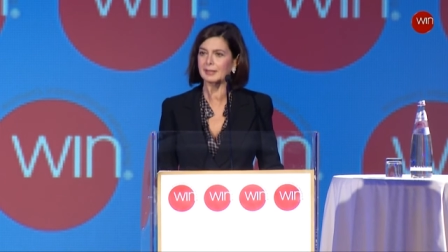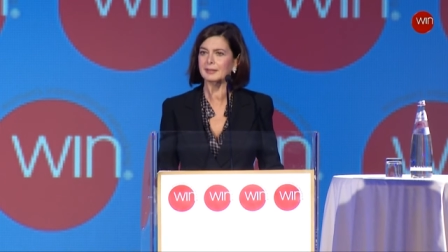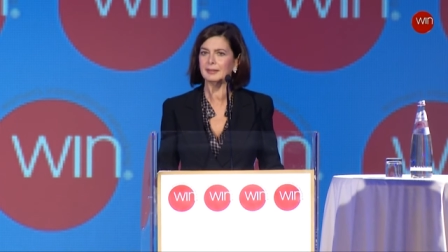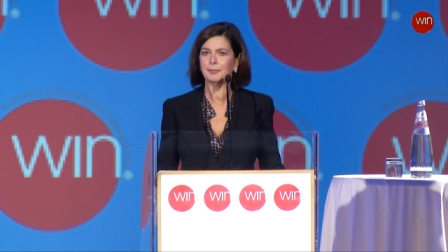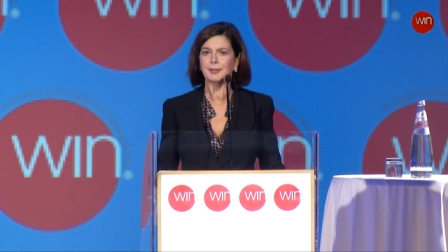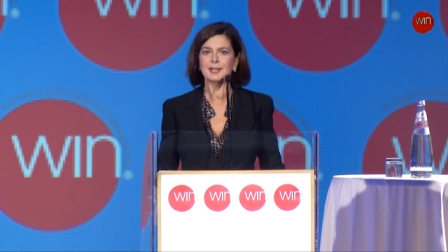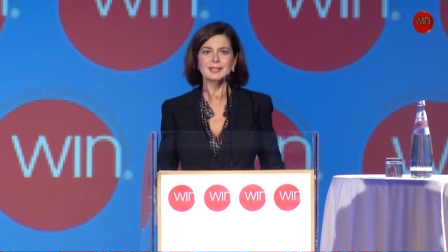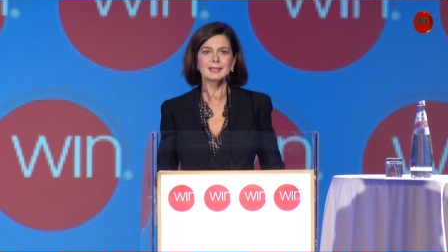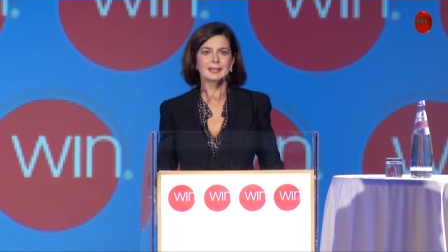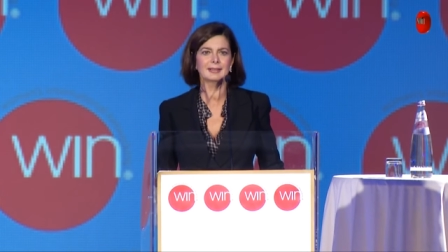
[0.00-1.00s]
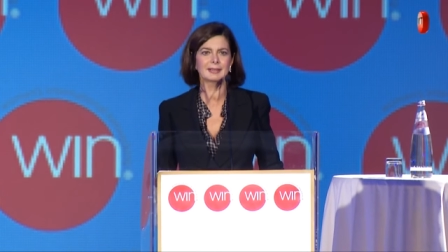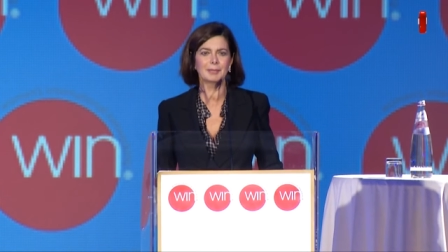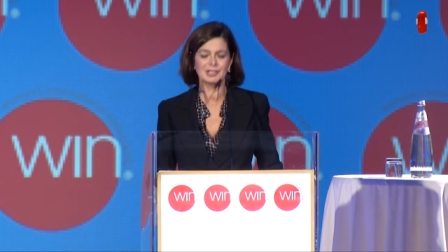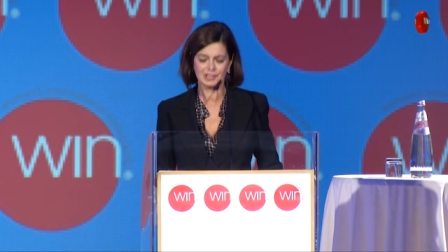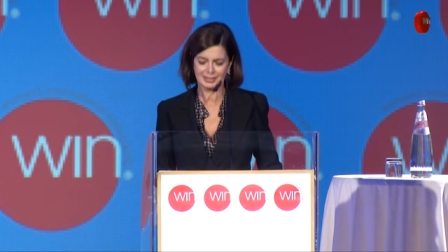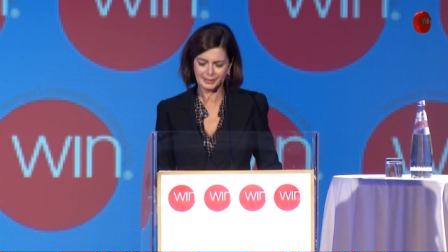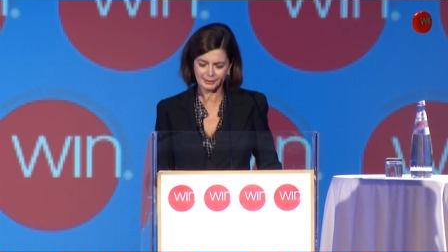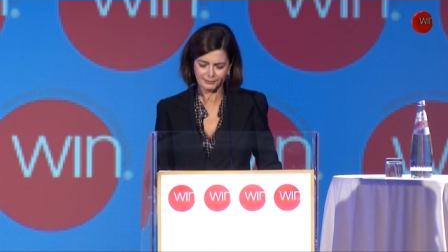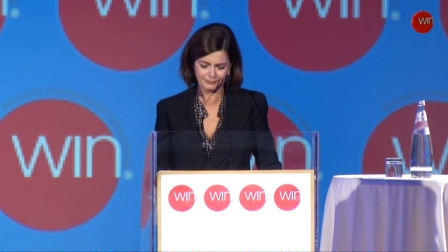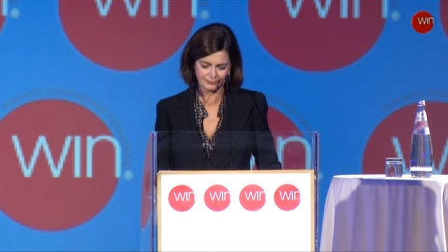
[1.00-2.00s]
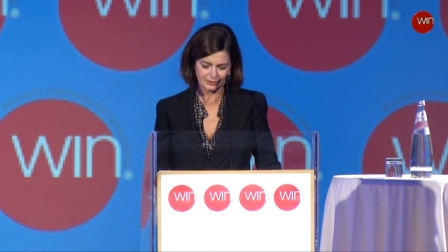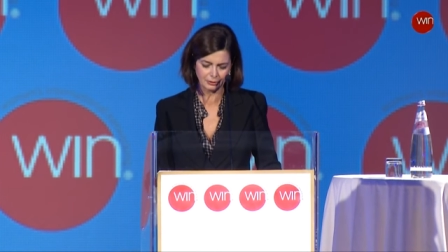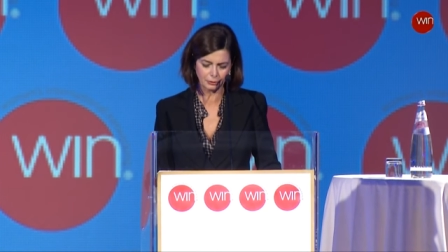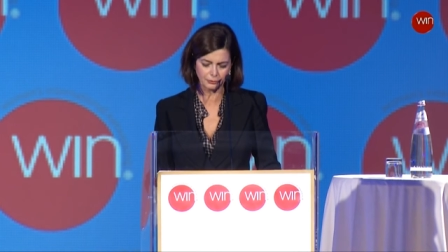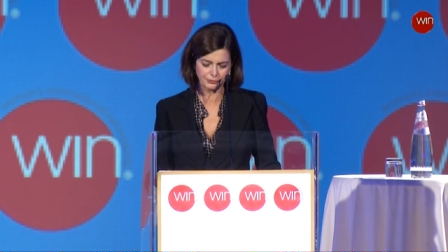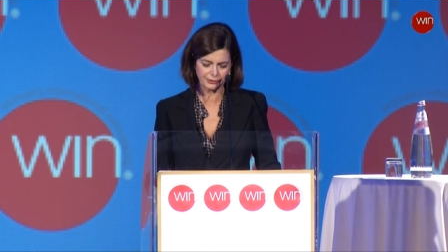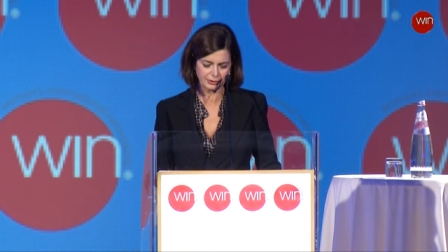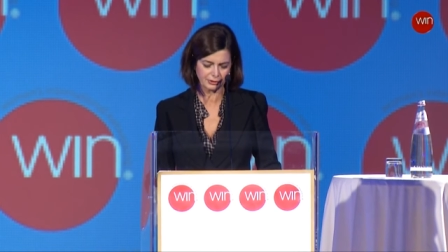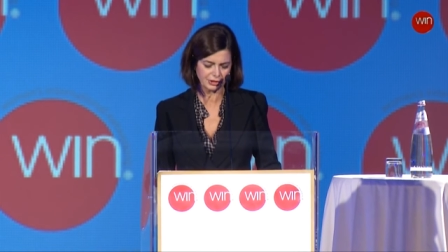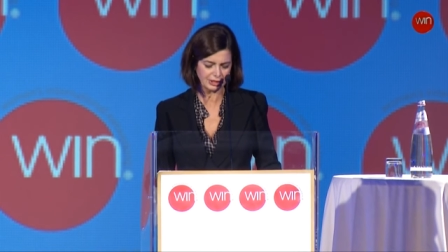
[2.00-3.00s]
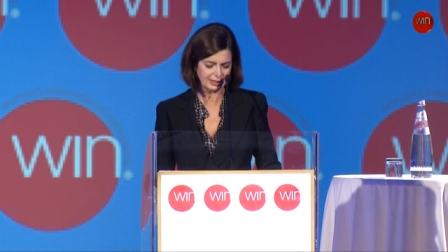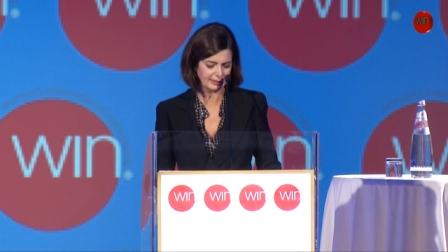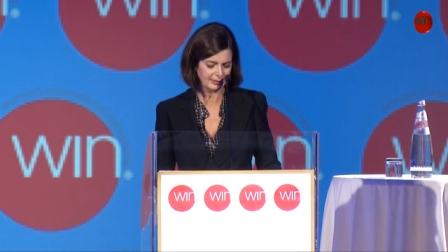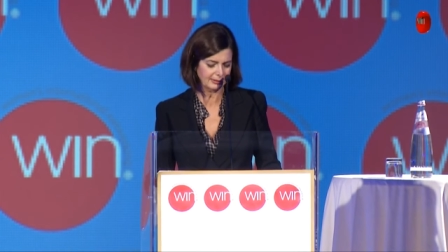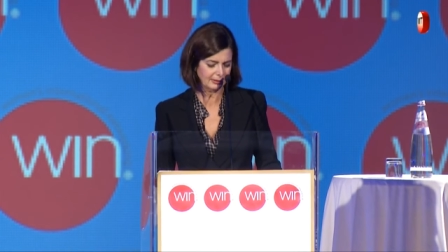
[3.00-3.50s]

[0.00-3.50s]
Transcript: the President Bachelet of Chile,